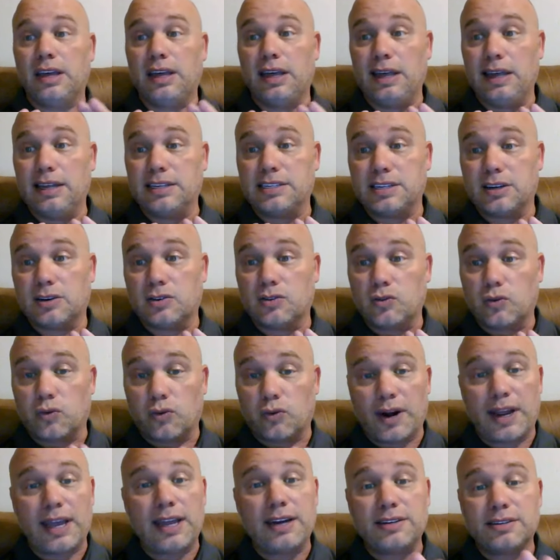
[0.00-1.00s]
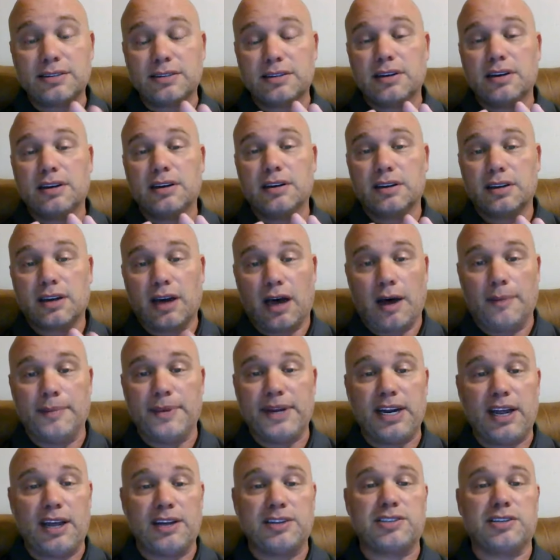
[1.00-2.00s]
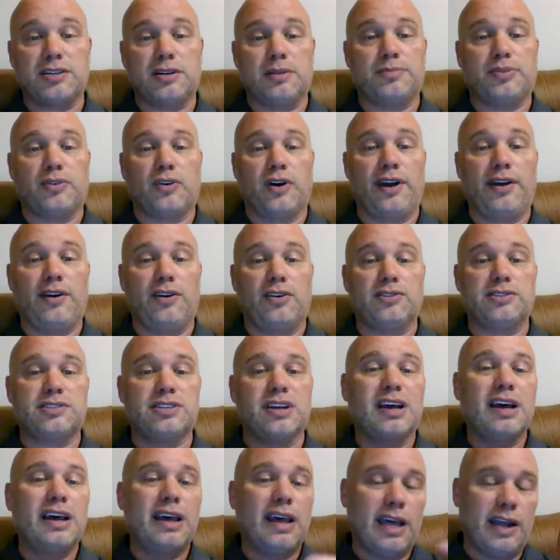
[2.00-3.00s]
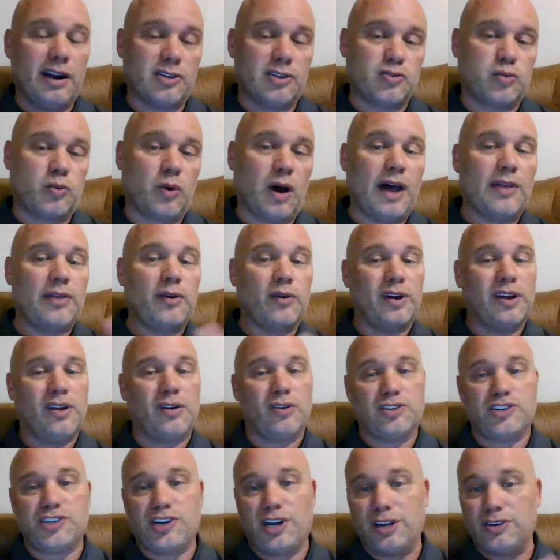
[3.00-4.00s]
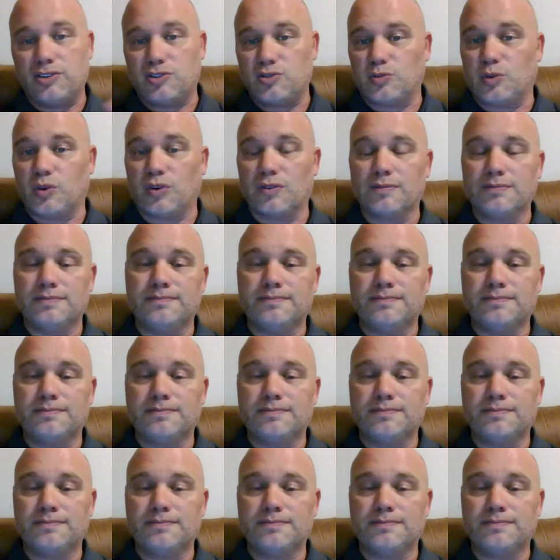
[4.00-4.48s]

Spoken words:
It's a great combination of players, and it's why they're interchangeable.